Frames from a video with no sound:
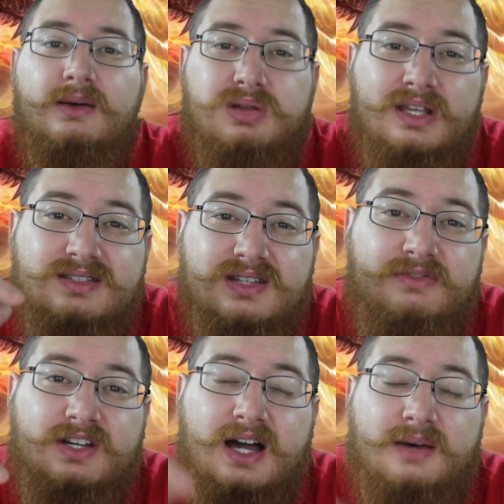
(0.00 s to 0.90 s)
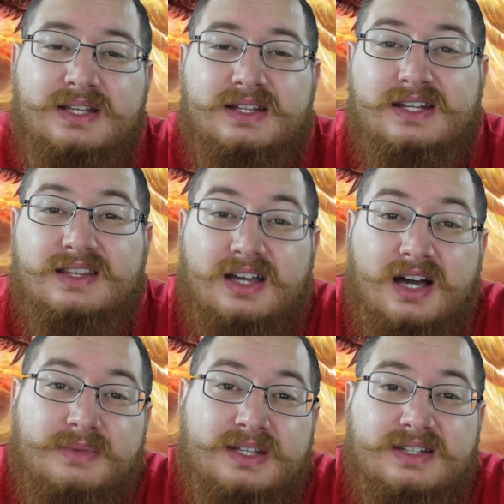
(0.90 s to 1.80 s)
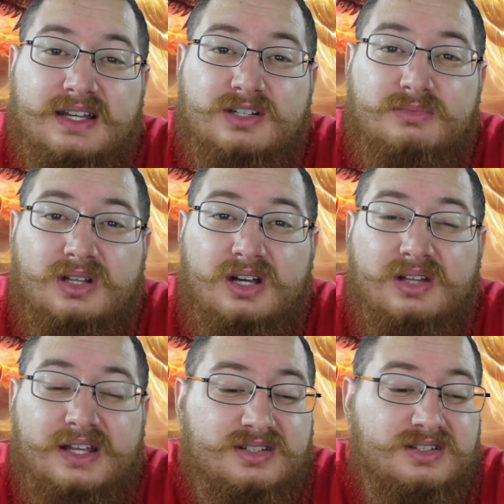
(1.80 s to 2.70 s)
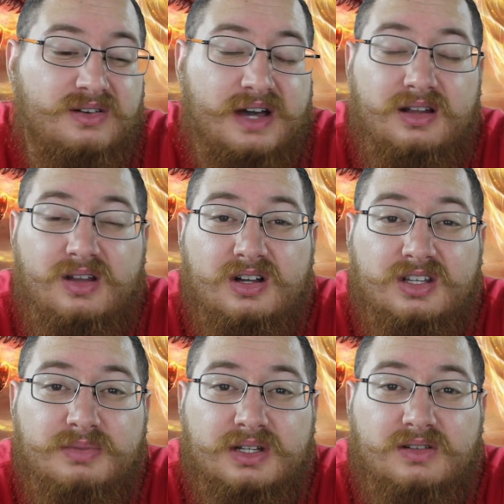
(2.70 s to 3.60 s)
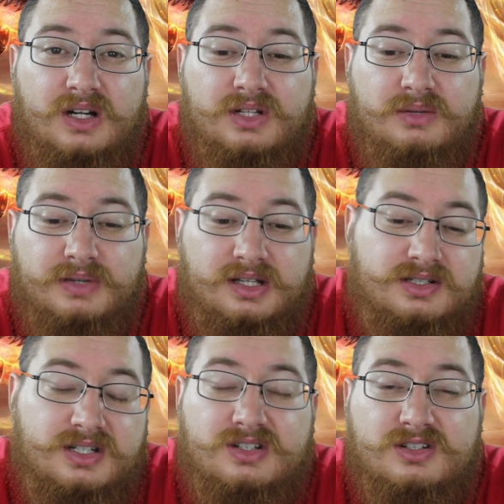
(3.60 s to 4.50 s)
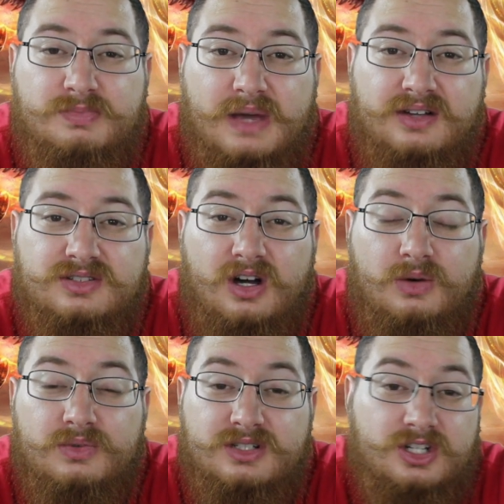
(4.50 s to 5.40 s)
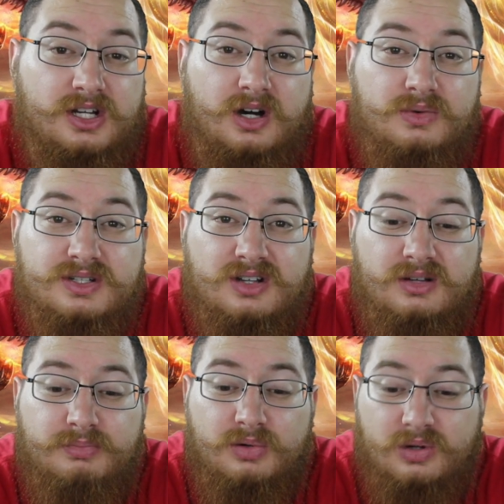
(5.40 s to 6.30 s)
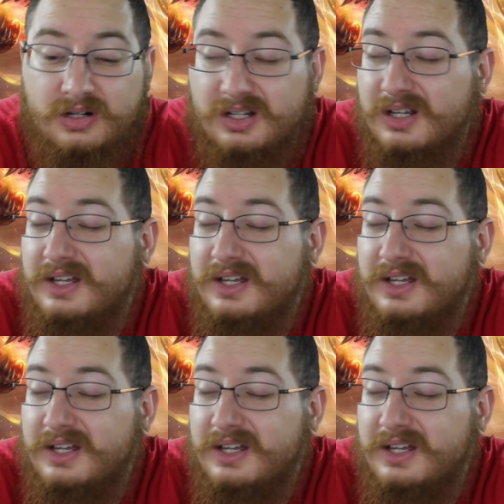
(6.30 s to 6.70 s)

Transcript: Please leave a comment in the comment section below. Let us know how long you've been growing a beard. Did your spouse all was she always on board?